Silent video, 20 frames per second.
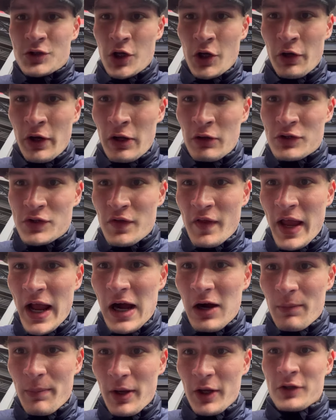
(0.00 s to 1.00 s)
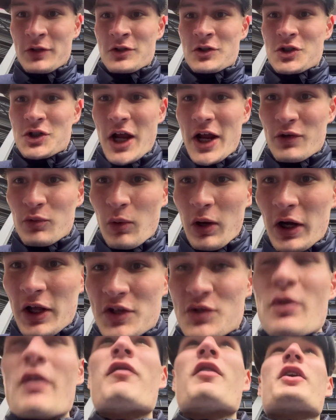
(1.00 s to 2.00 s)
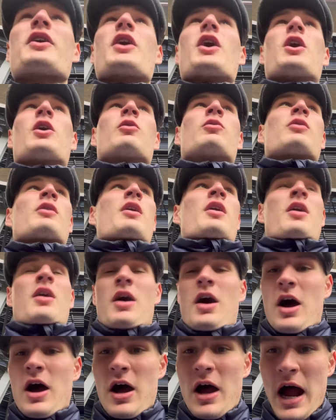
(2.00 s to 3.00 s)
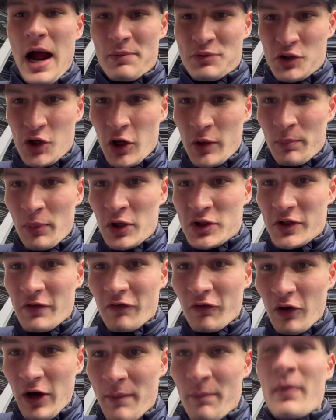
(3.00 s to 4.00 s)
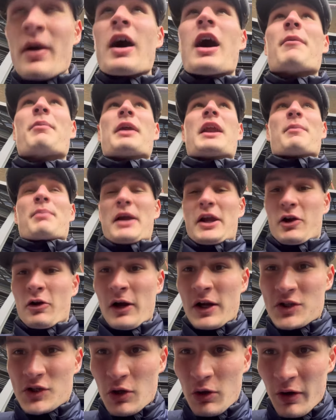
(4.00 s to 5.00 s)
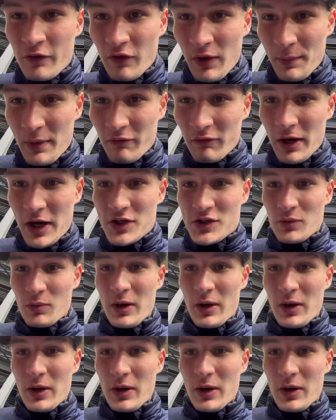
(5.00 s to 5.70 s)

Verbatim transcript: 2-0 to the Albion. Jed Wallace with the goal. Uh, absolutely buzzing for him. I've been a bit critical of him in recent